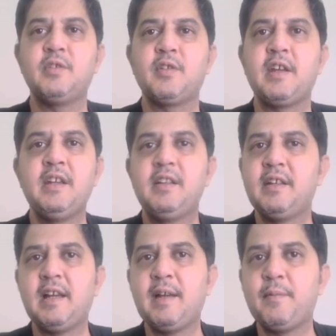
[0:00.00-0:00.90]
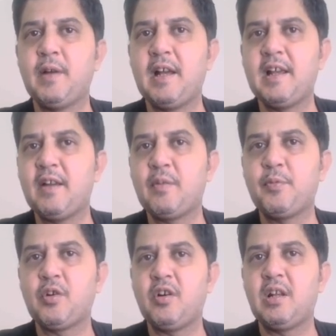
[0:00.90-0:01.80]
Okay. I have to put
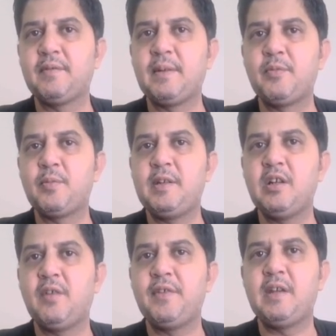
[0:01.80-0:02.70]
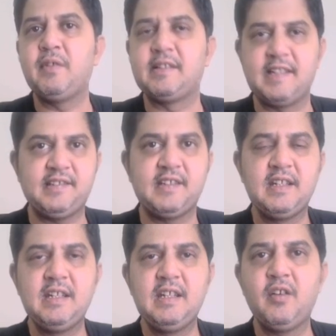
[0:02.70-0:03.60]
all of them to be of equal size.
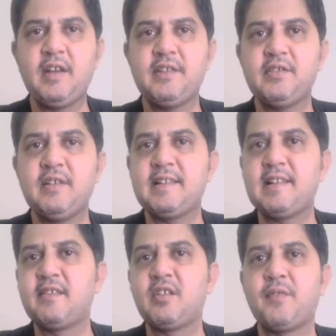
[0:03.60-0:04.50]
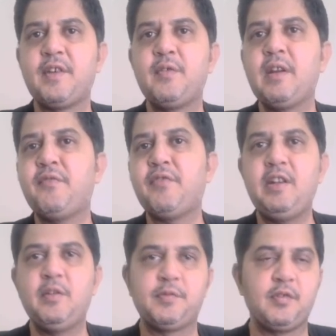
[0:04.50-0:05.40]
Okay. So as a result of it, you get 5
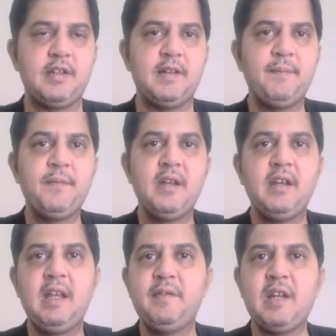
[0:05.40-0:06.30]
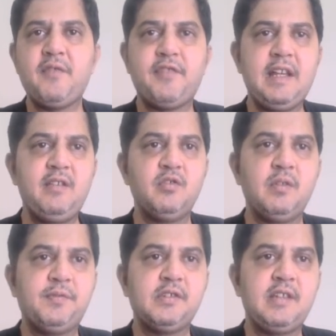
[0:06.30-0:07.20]
loops over here. If there are 5
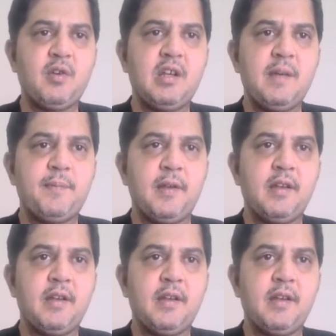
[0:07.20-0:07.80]
loops, then what will happen?